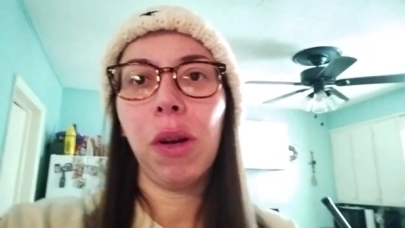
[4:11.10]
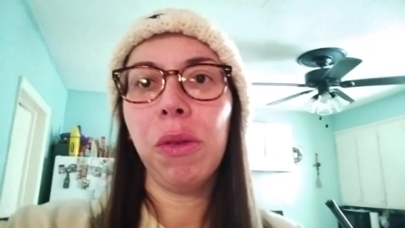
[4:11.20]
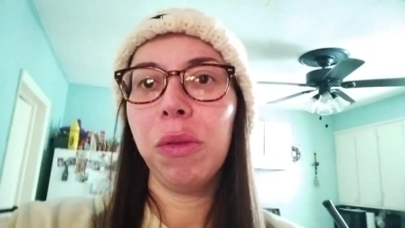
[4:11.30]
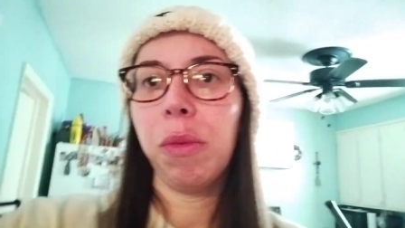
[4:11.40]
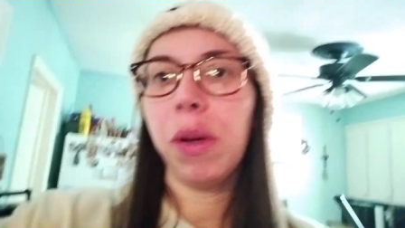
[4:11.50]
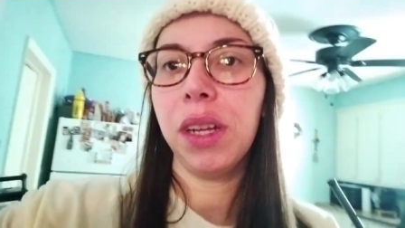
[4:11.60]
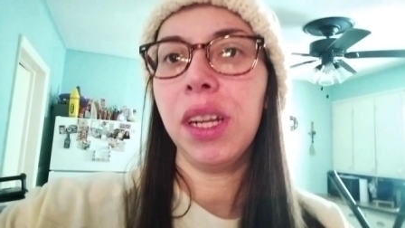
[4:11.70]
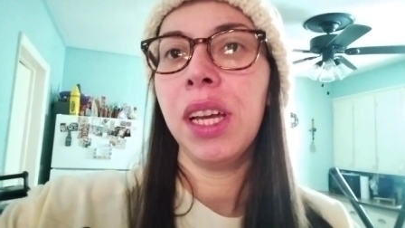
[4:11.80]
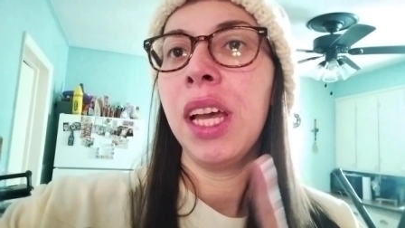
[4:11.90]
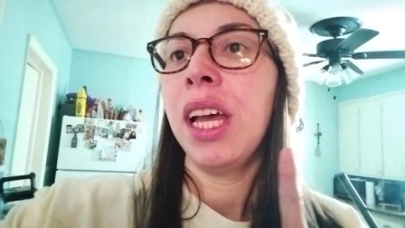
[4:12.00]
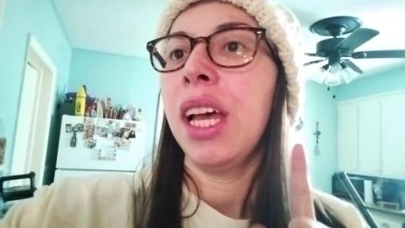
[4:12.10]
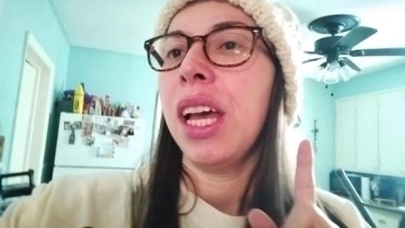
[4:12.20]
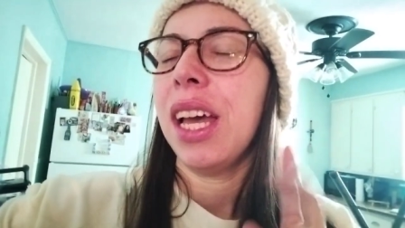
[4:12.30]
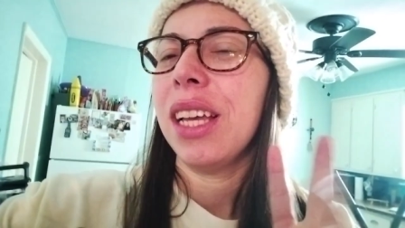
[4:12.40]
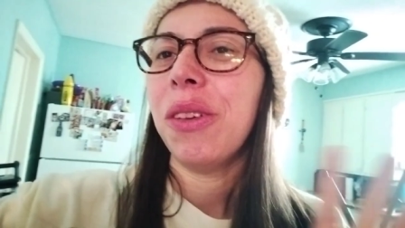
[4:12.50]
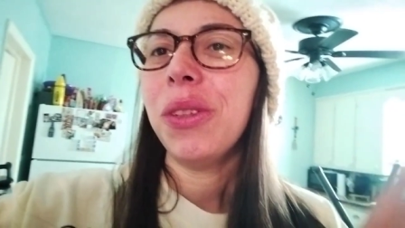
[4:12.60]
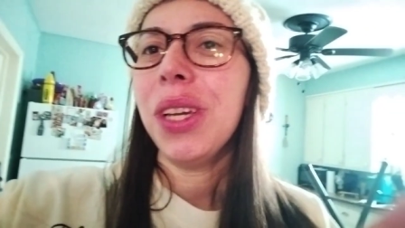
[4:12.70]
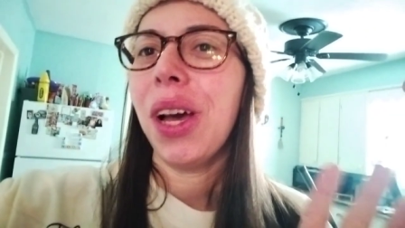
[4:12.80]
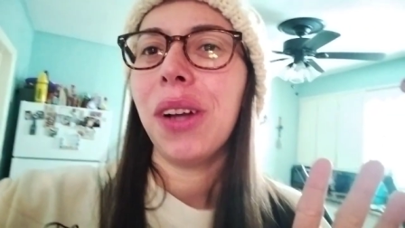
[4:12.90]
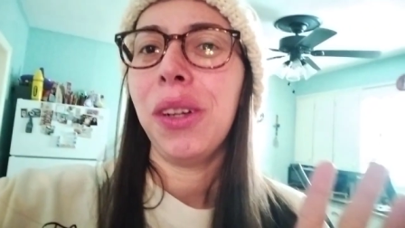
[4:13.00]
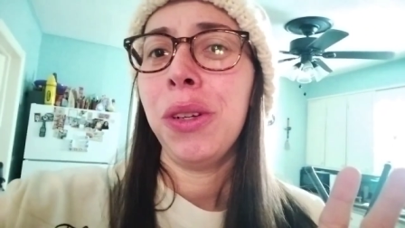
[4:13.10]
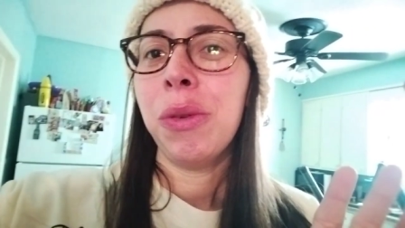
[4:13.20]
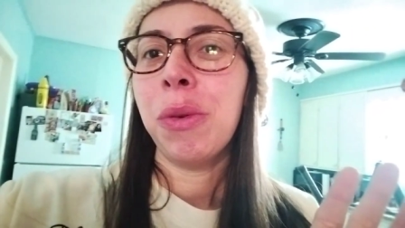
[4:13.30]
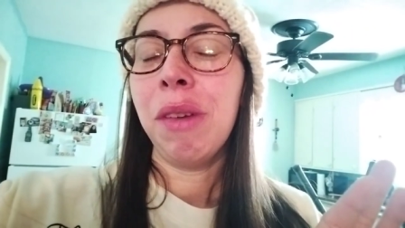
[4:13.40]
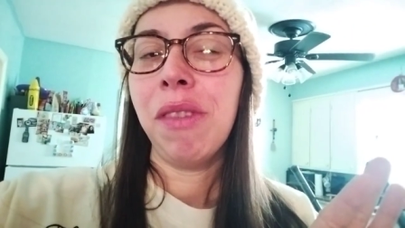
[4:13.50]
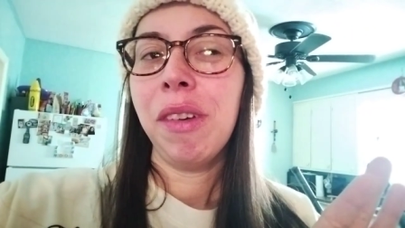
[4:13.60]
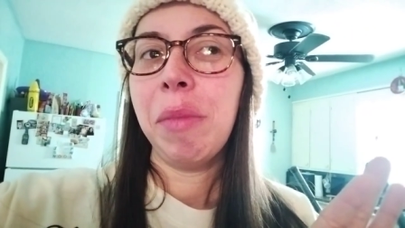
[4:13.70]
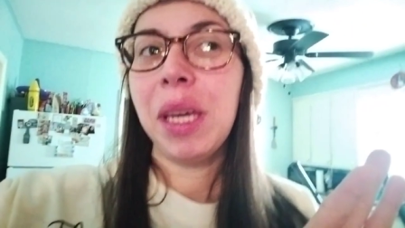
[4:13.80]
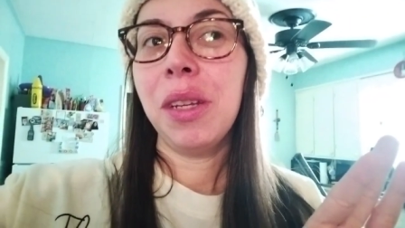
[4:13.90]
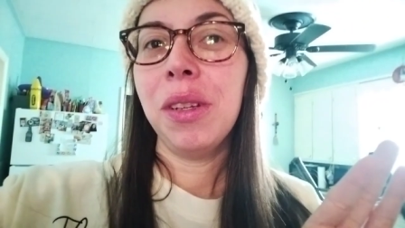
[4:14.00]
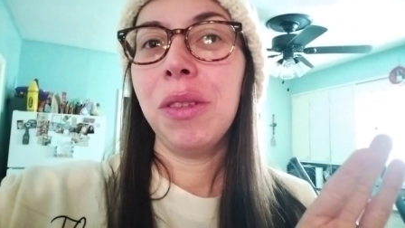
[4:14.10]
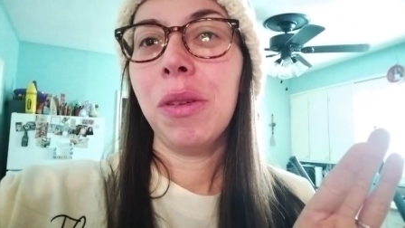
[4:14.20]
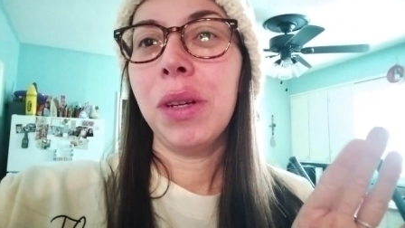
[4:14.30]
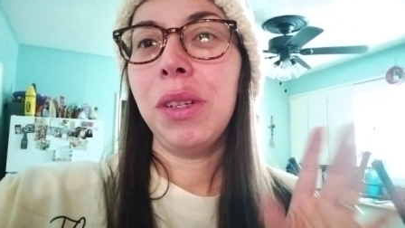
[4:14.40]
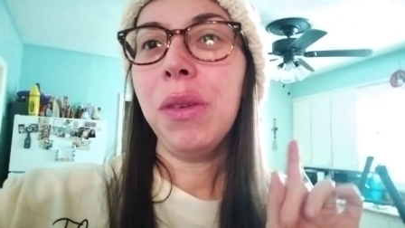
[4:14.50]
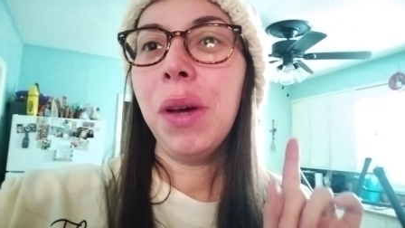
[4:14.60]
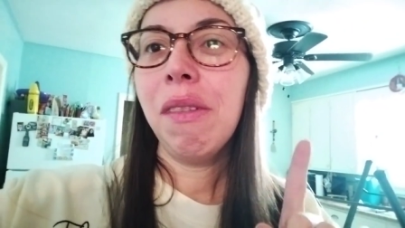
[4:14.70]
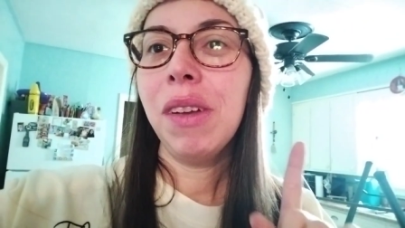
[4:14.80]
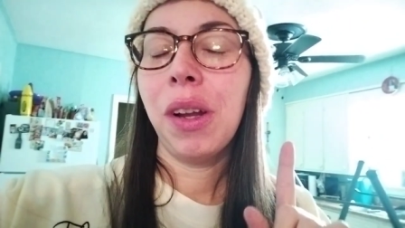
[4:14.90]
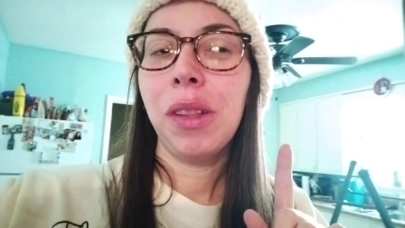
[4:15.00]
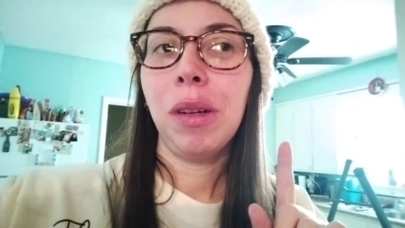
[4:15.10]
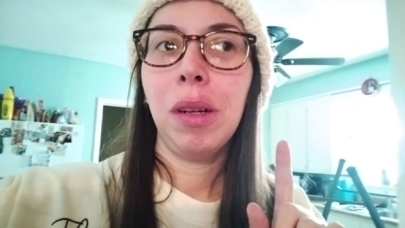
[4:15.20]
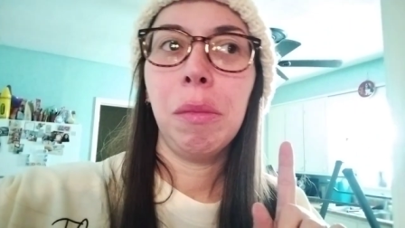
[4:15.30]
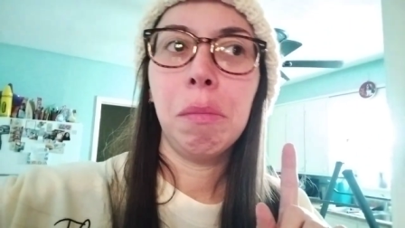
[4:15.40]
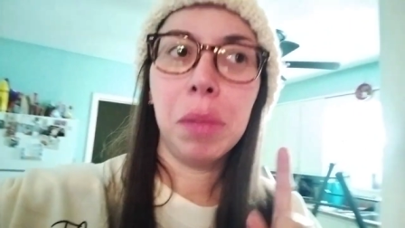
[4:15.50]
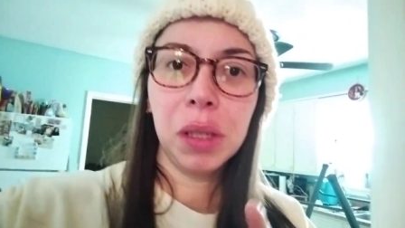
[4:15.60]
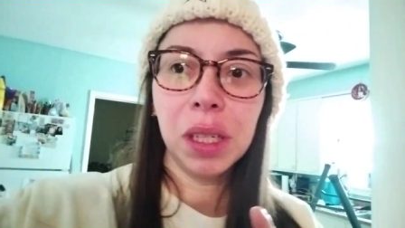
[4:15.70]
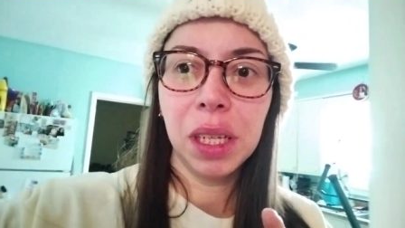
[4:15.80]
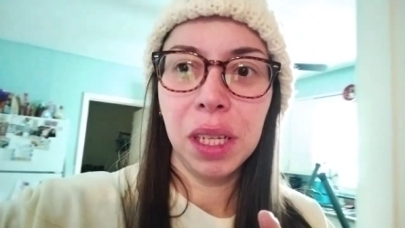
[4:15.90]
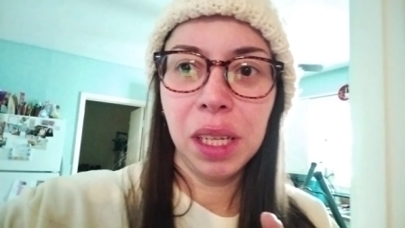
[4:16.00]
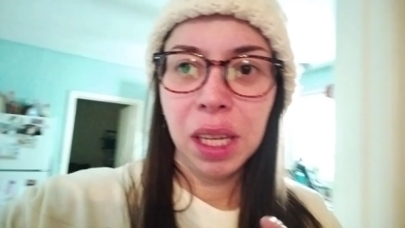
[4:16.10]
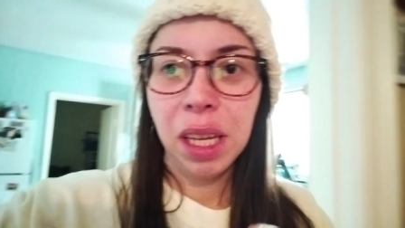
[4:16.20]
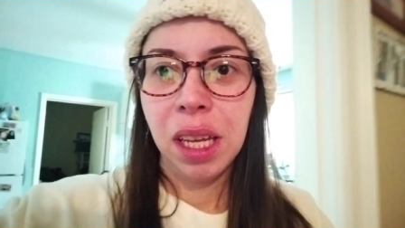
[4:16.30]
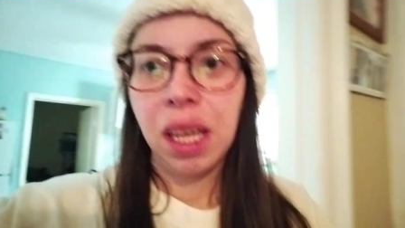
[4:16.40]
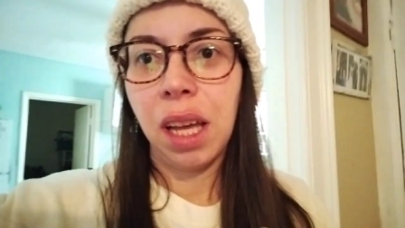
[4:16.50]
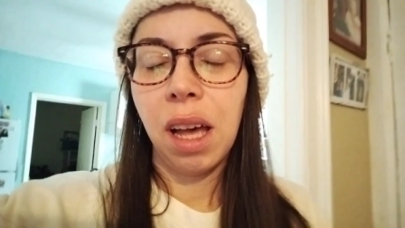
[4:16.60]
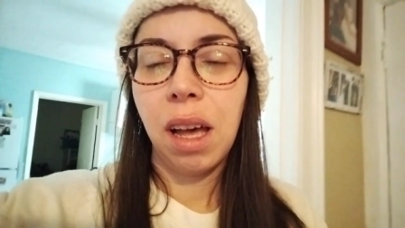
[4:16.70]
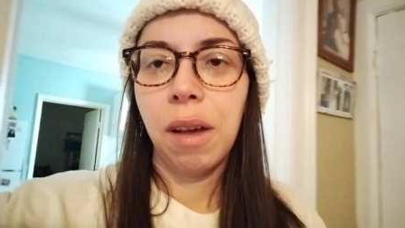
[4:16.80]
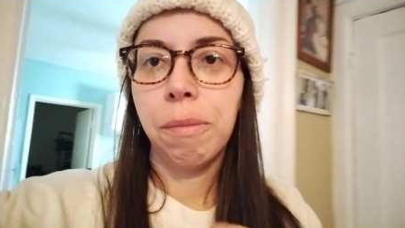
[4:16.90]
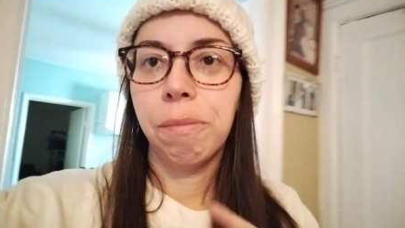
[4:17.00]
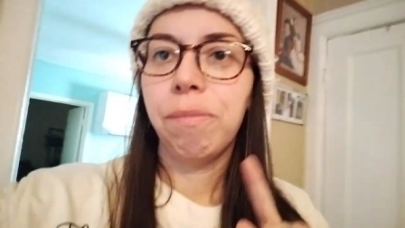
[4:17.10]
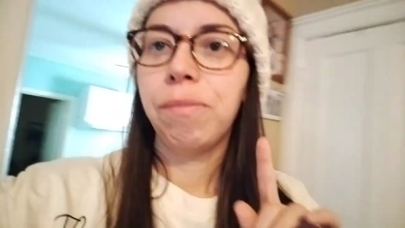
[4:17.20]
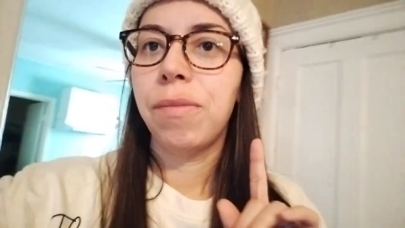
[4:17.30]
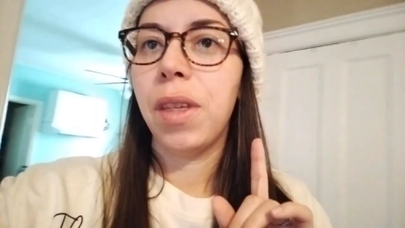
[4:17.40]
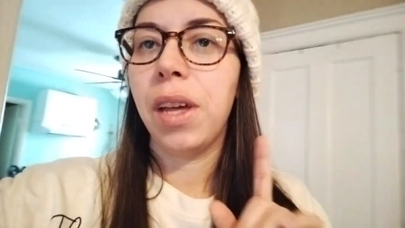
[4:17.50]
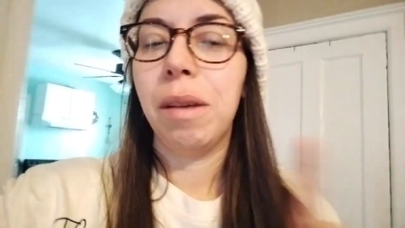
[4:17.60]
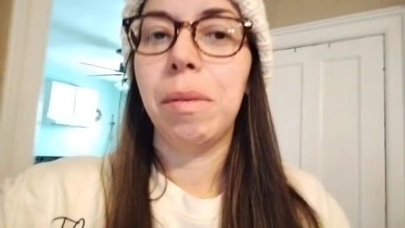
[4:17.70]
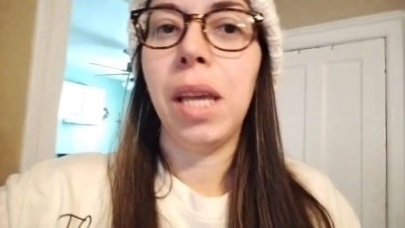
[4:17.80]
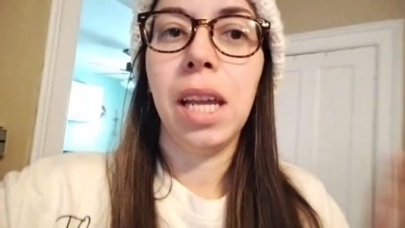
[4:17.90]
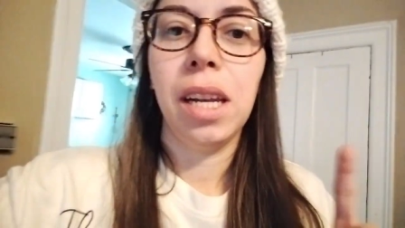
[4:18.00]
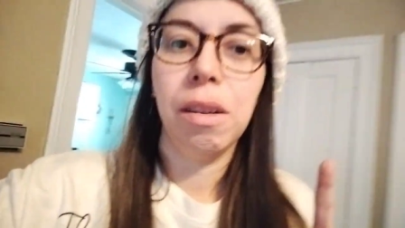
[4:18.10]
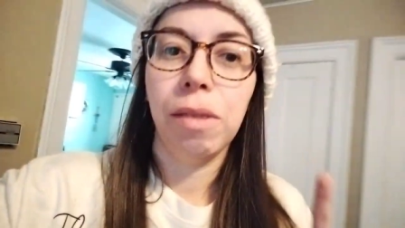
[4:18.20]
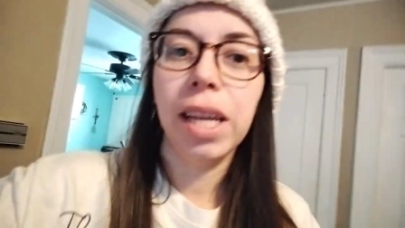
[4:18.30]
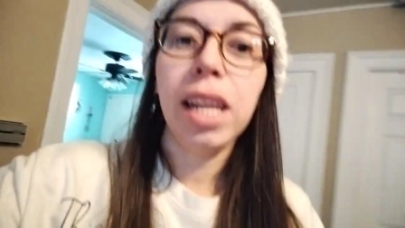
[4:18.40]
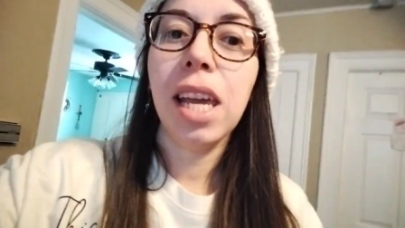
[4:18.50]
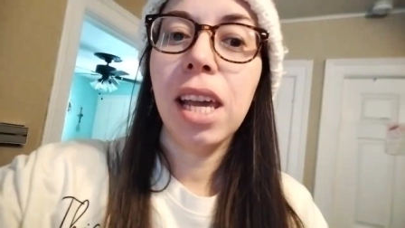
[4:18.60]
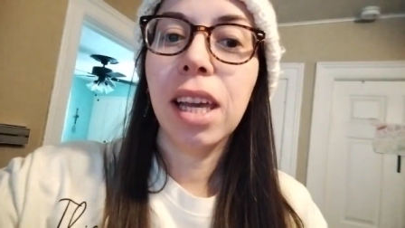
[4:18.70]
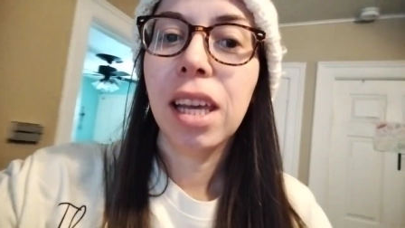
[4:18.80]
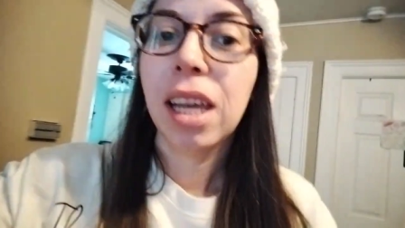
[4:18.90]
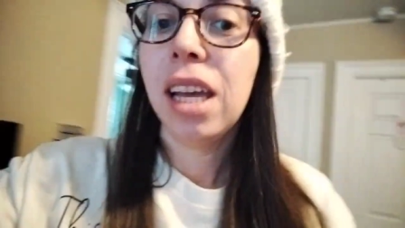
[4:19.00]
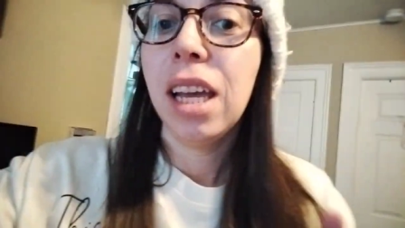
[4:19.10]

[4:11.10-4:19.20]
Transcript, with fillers: Rose one is only 125 pages, so I do have another book that I plan on reading,